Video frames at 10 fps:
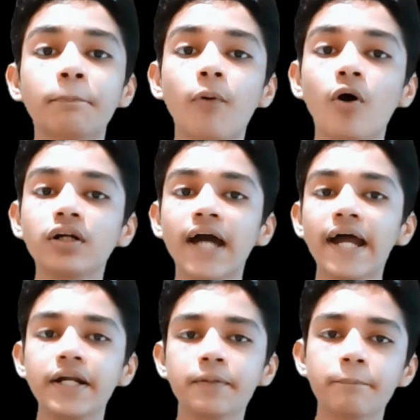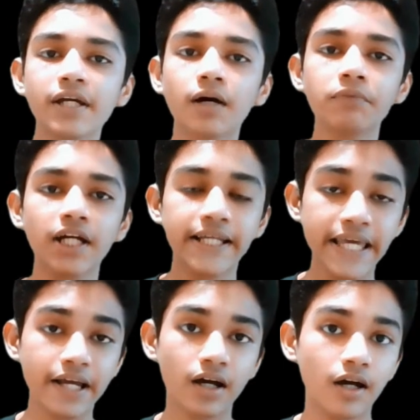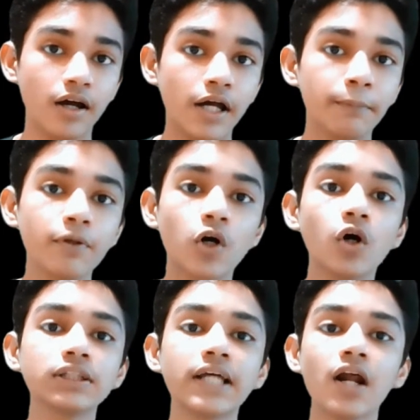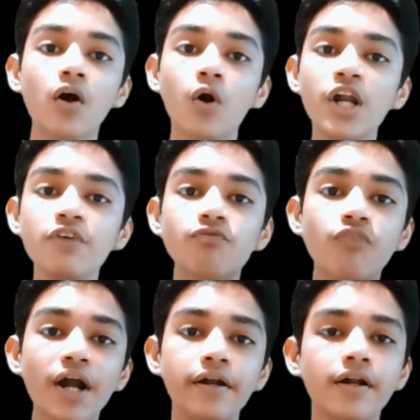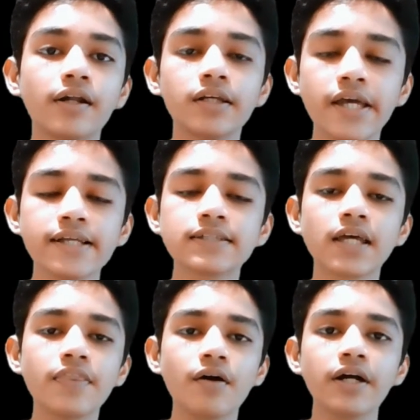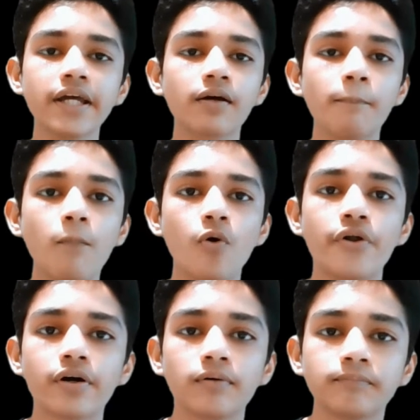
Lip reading: the pawn can't become the king because there are only one kings in the board.